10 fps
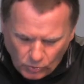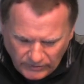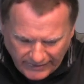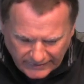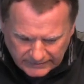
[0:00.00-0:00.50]
own
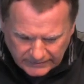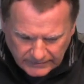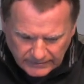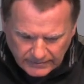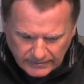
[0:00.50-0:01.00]
head,
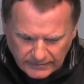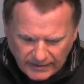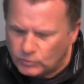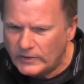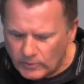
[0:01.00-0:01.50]

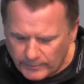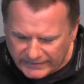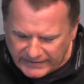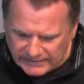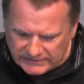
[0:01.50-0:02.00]
and we will be
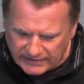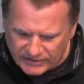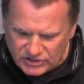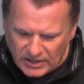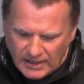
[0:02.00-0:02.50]

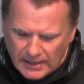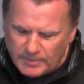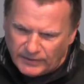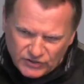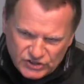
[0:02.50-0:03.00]
guiltless.
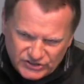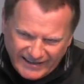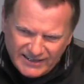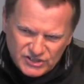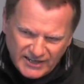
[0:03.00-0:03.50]
But if he
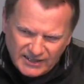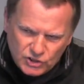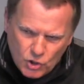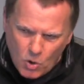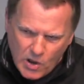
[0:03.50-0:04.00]
stays in
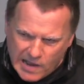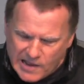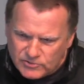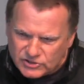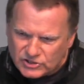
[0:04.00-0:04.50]
your
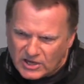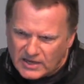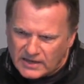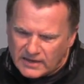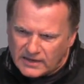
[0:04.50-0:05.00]
house,
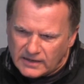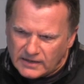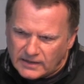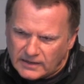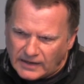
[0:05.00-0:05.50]

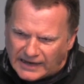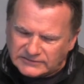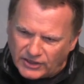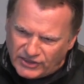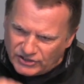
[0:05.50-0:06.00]

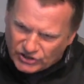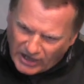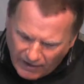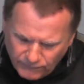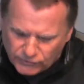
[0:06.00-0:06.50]
under this
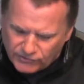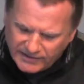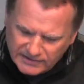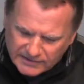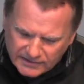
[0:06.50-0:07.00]

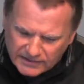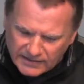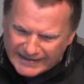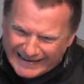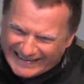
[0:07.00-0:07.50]
covering,
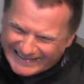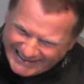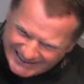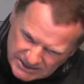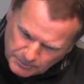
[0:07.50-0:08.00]
in
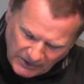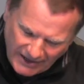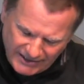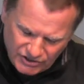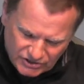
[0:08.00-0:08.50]
this
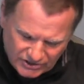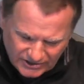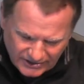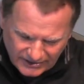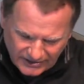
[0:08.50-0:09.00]
place,
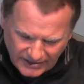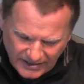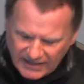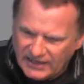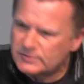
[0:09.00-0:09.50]

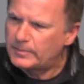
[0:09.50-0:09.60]
his